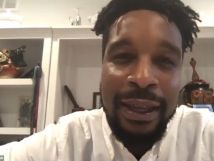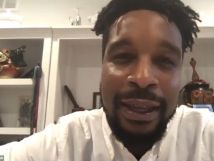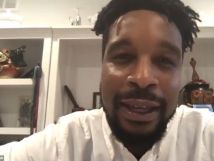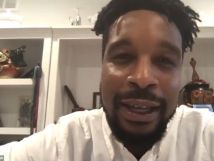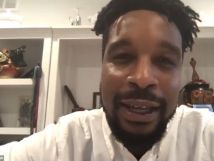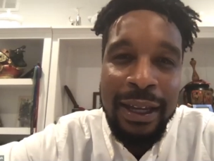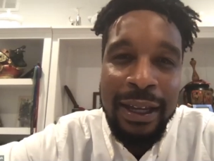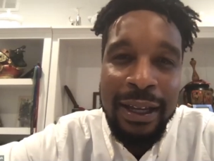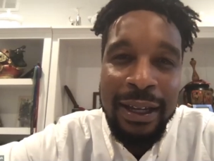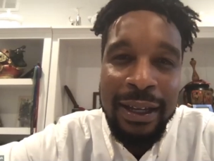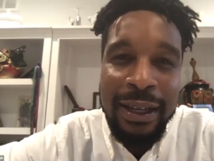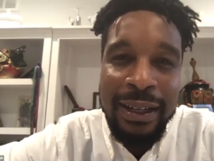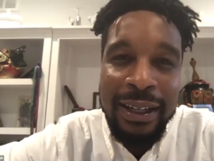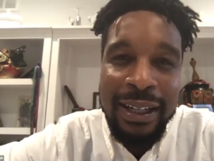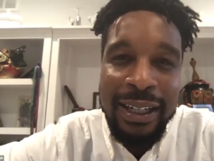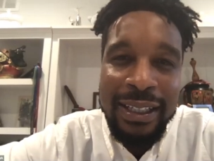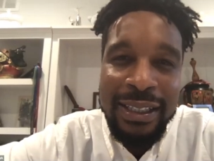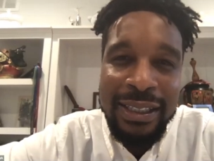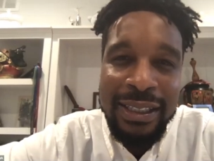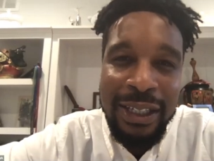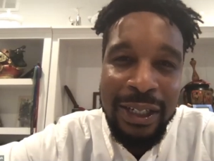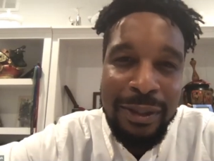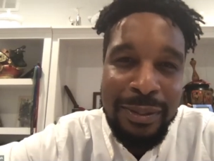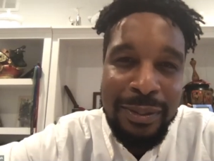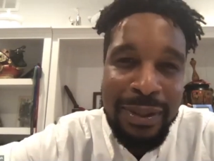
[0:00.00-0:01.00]
Uh, in
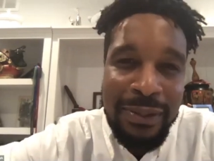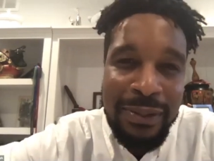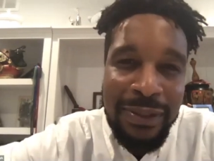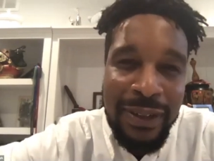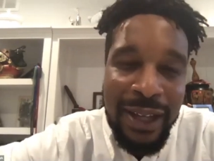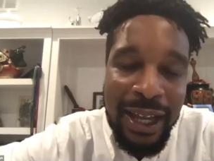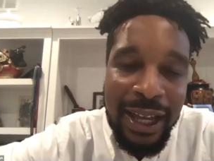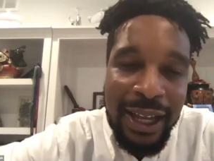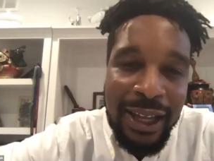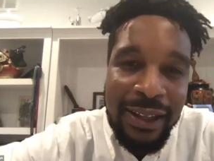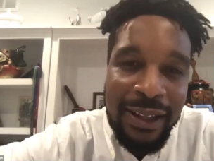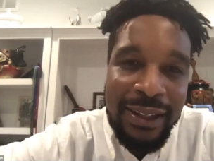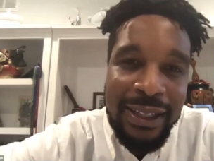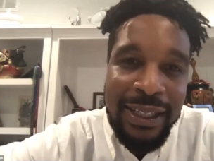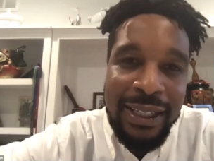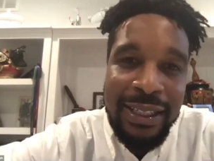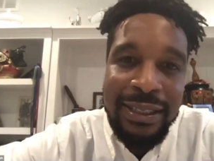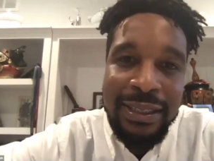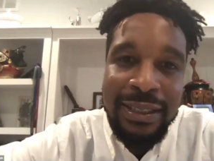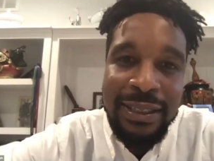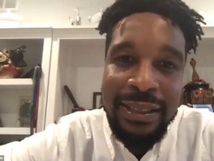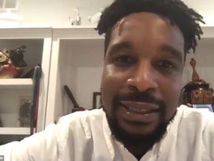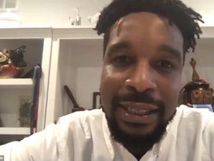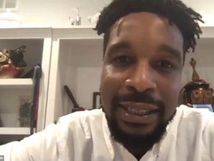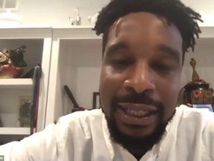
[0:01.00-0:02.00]
terms of how
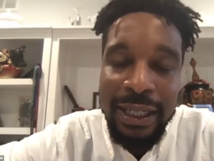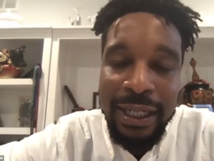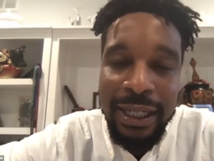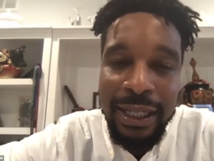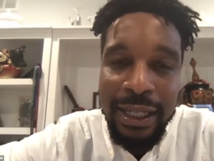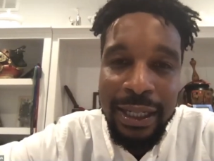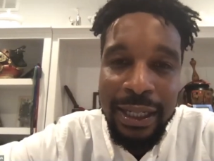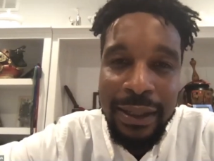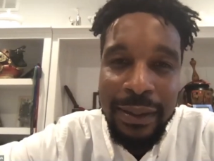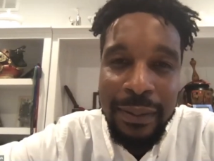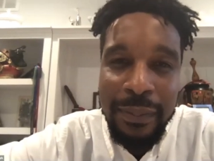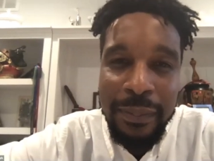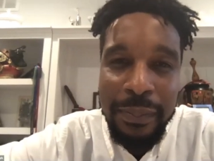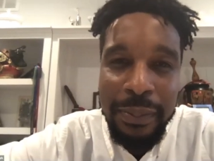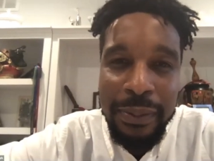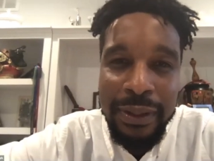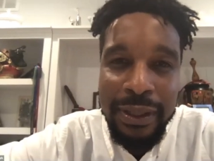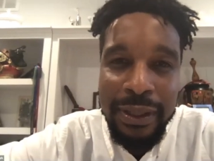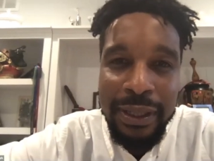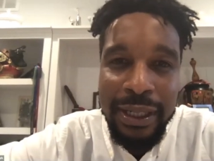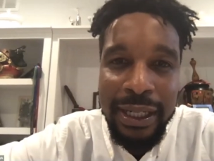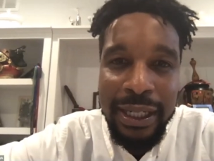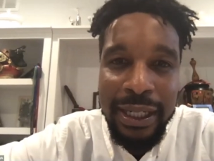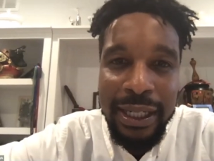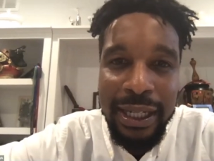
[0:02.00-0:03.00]
this uh,
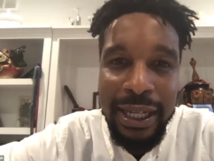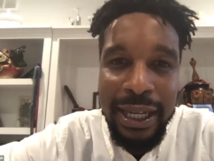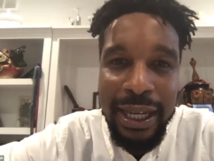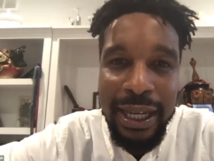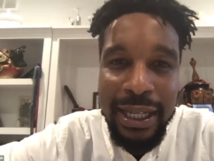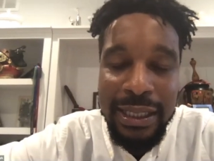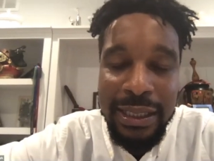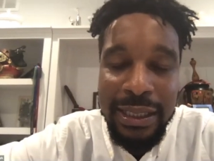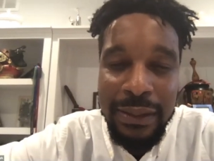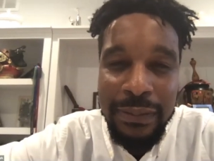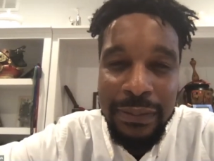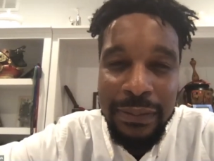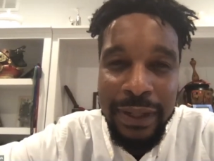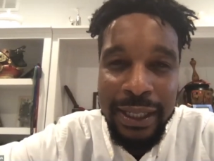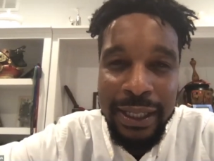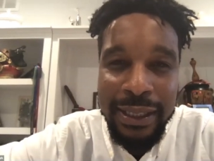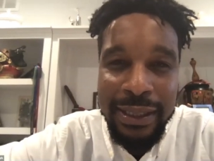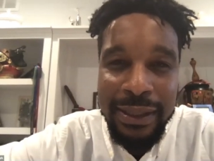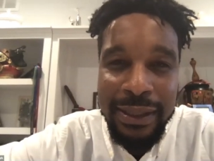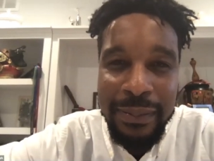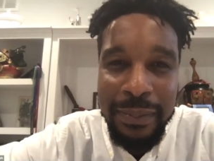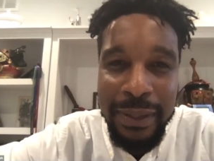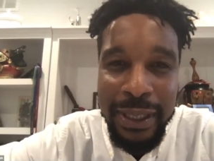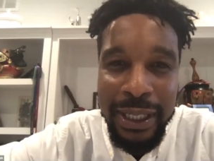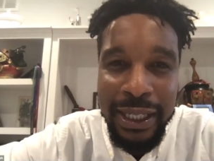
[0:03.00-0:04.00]
book has
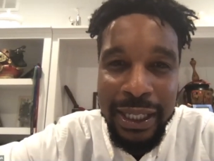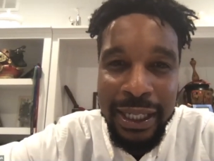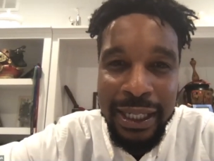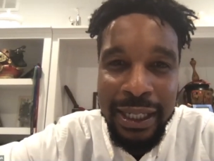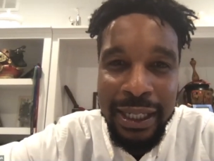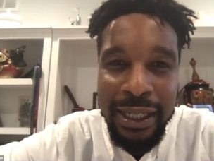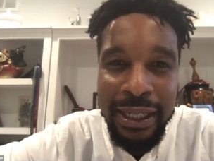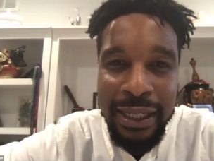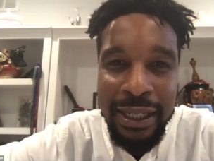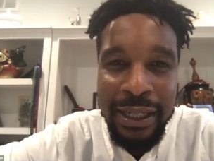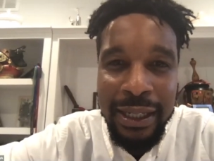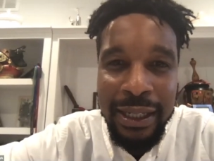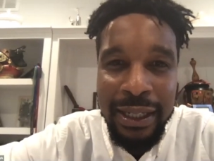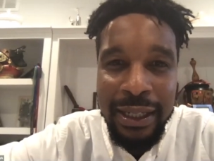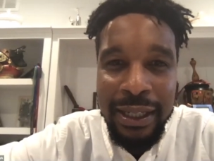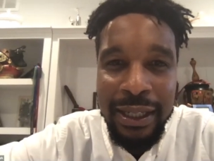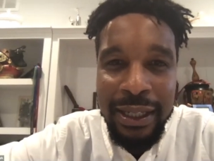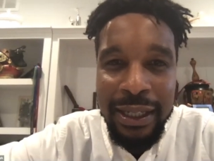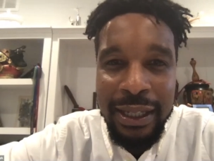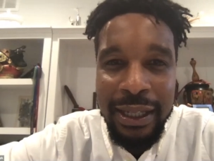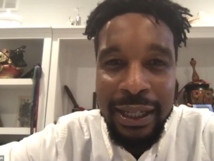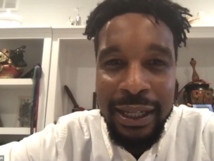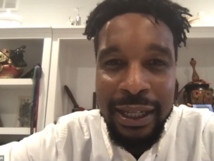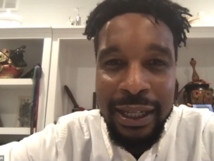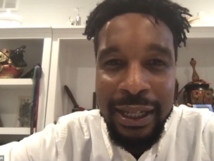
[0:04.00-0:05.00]
affected me,
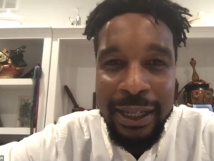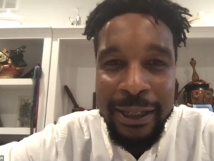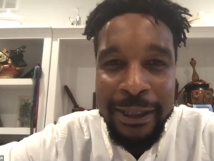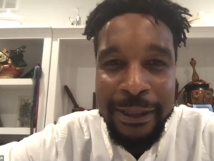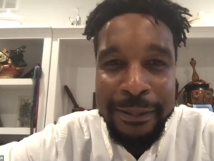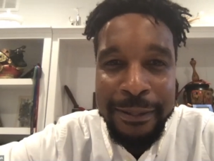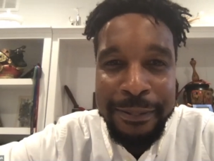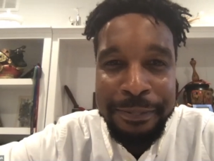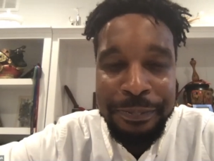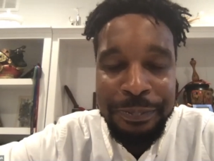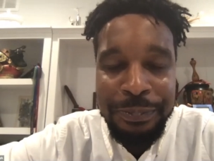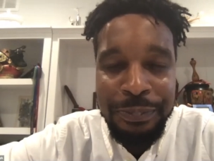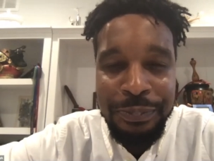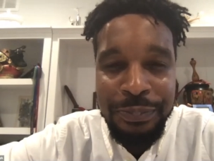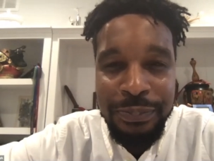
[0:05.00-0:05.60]
um,